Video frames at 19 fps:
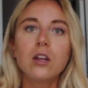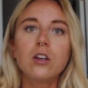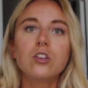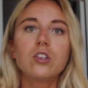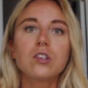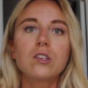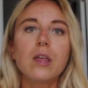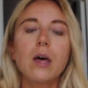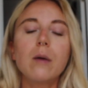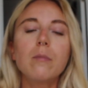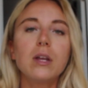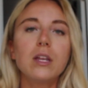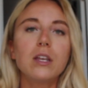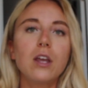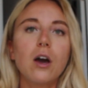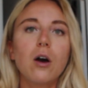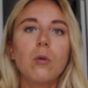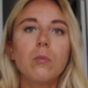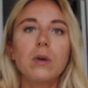just let me
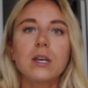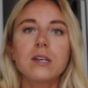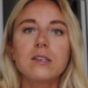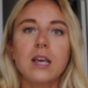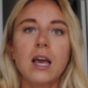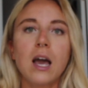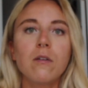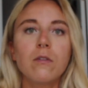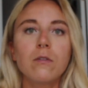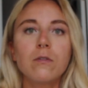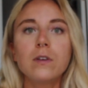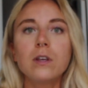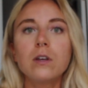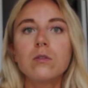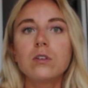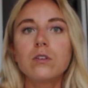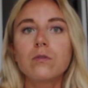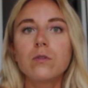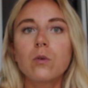know, because I have a
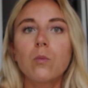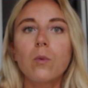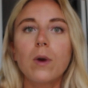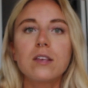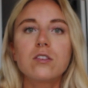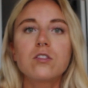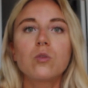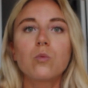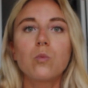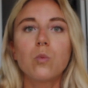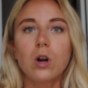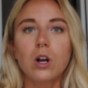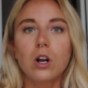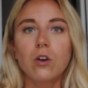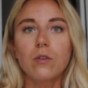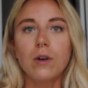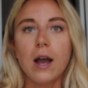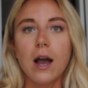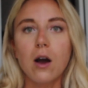few different ways to
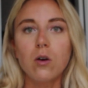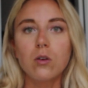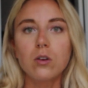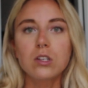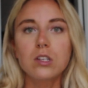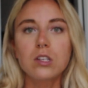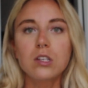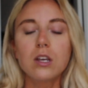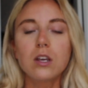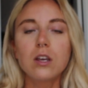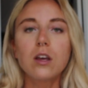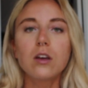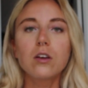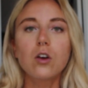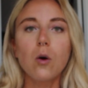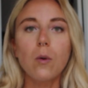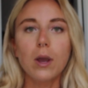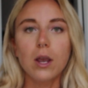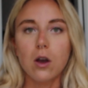work around
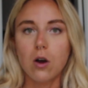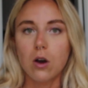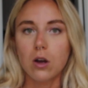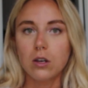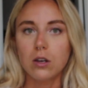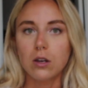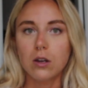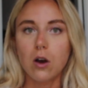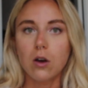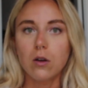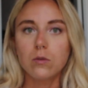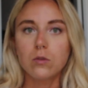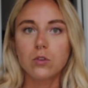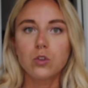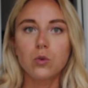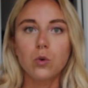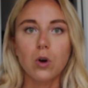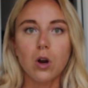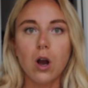going on
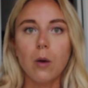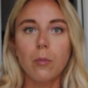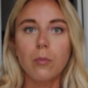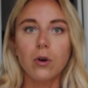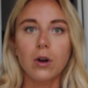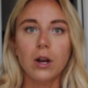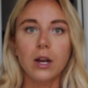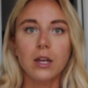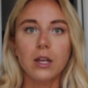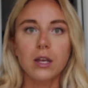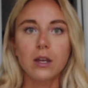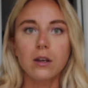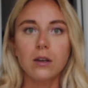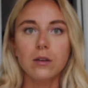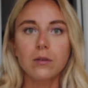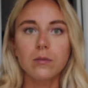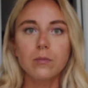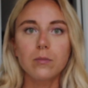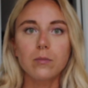tour
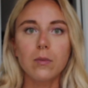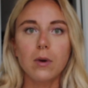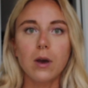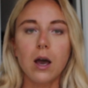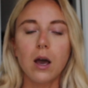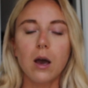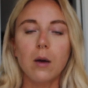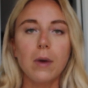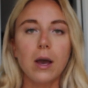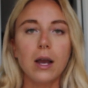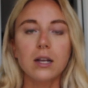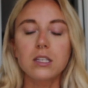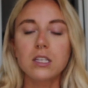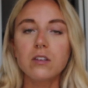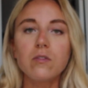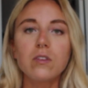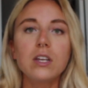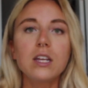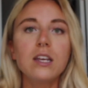operated
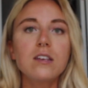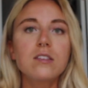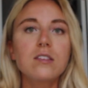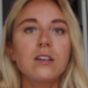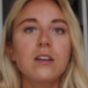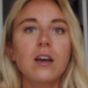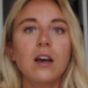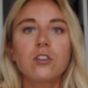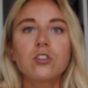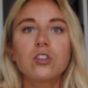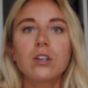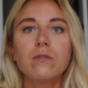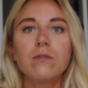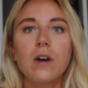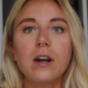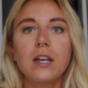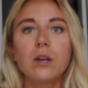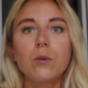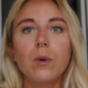activities and actually
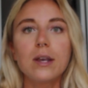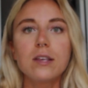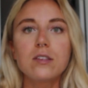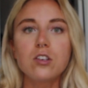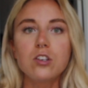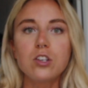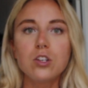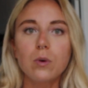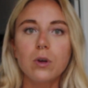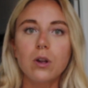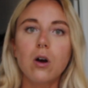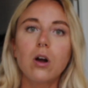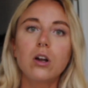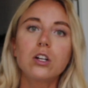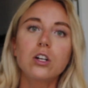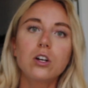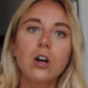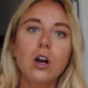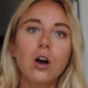finding ways to do it
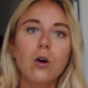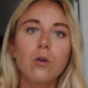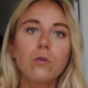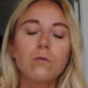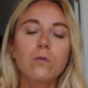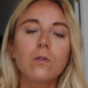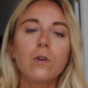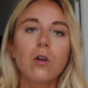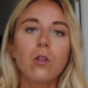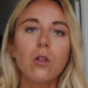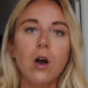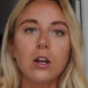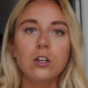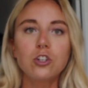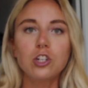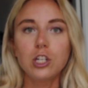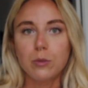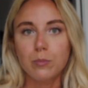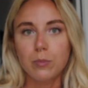on your own for a lot
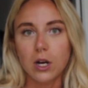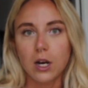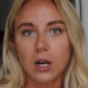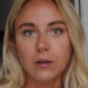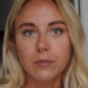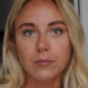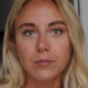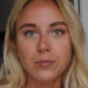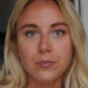cheaper.